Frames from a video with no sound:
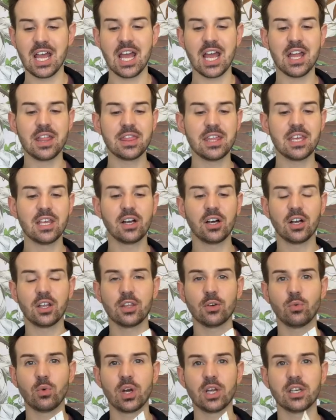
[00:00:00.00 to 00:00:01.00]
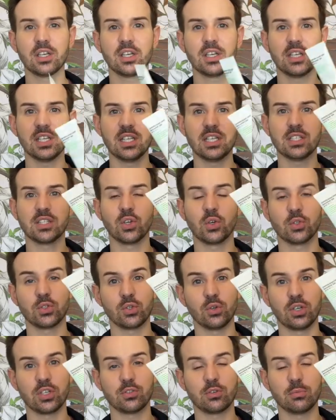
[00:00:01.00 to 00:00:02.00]
And the other one is
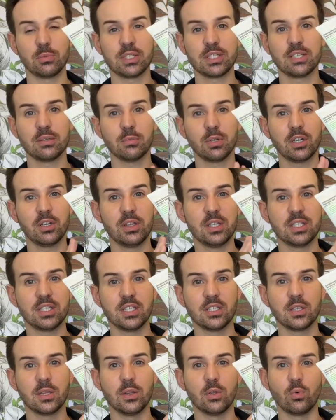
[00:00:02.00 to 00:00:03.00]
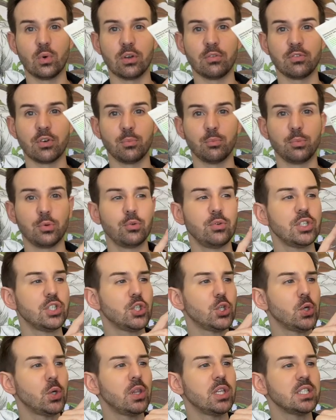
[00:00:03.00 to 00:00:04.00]
also extremely similar. This is the one from
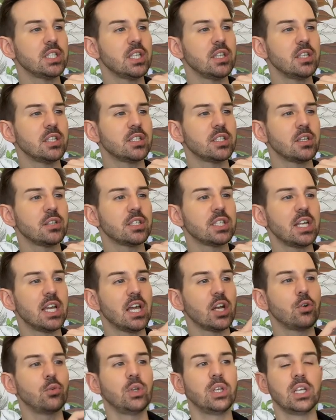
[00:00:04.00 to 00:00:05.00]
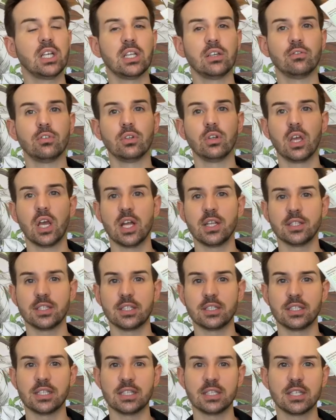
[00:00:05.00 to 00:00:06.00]
Purito. This is the Santella Green Level
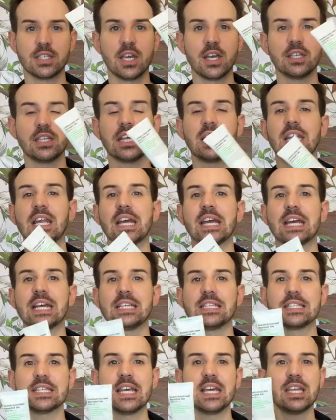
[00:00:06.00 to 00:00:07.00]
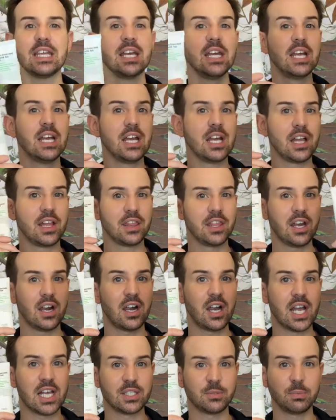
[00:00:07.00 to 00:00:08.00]
Unscented Sun. And like I said, they
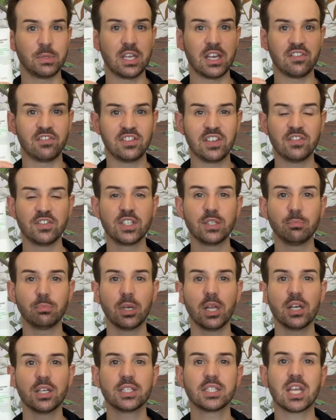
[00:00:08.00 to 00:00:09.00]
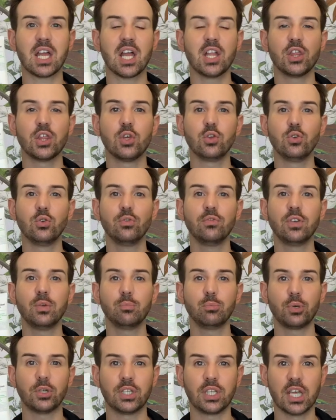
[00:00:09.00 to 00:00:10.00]
are SPF 50+, and the
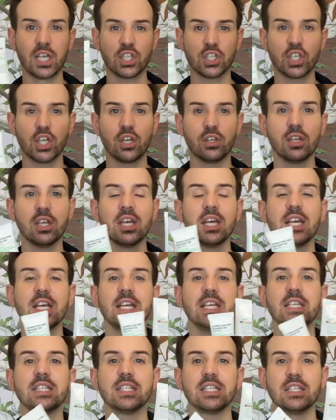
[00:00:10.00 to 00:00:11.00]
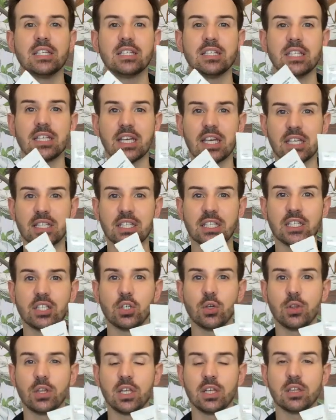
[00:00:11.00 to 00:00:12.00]
UV protection is indicated
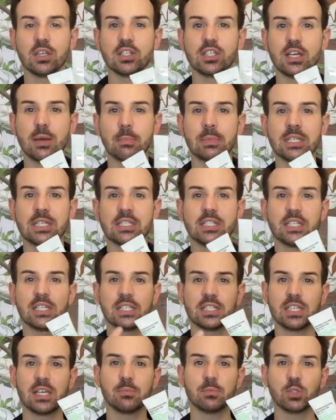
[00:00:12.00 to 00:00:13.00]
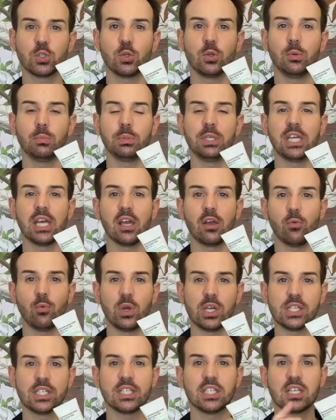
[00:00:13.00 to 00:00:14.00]
using the Japanese system, so the PI
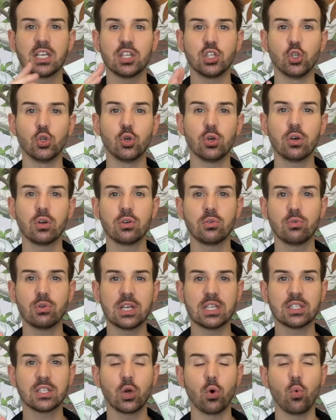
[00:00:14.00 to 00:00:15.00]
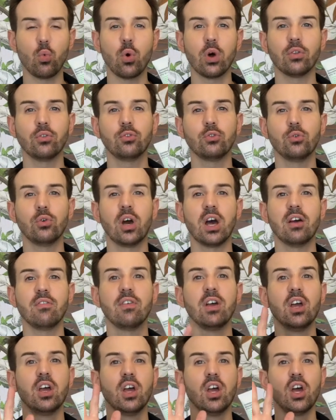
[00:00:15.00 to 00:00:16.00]
rating, and you always want to
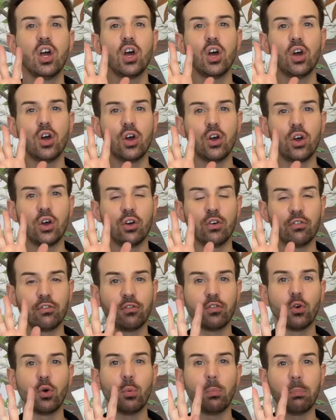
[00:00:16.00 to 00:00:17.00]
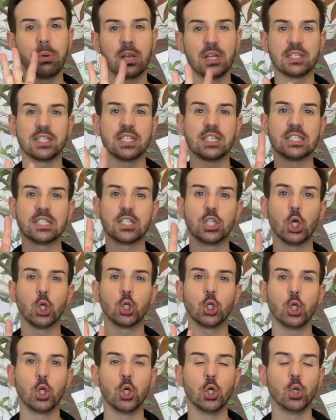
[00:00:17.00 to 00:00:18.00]
have 4 pluses,
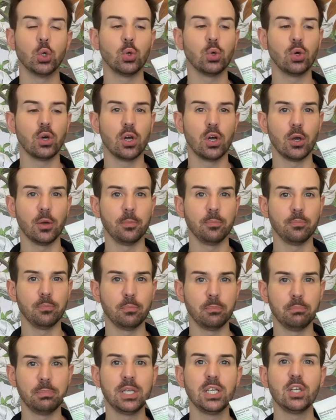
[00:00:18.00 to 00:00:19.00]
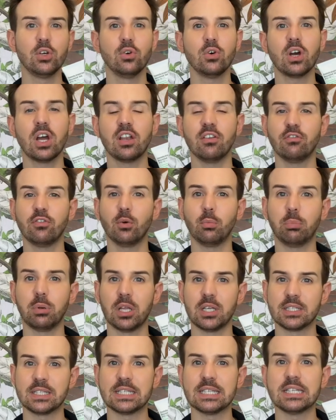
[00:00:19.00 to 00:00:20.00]
don't go below, and 4
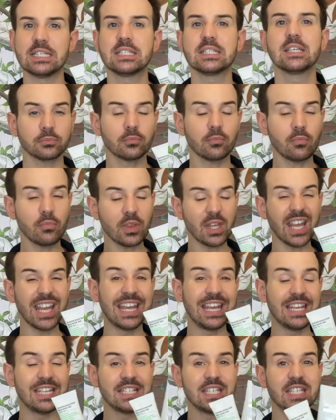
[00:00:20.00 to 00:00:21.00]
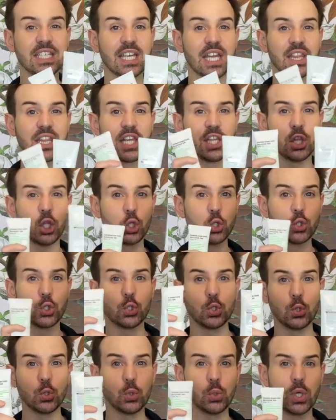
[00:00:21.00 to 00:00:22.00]
pluses indicate that those
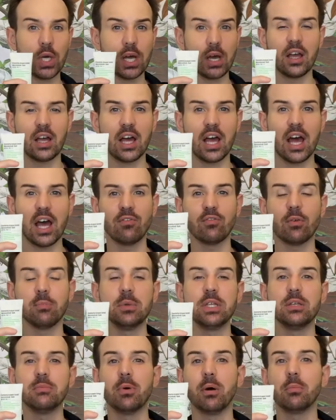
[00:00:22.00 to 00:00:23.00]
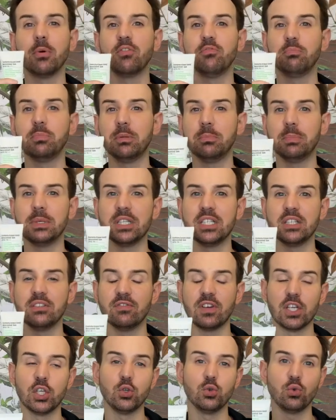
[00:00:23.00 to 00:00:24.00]
two have a minimum of PPD
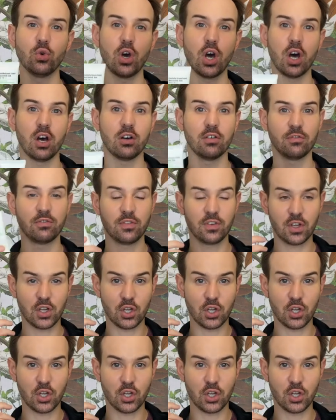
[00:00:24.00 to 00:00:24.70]
value of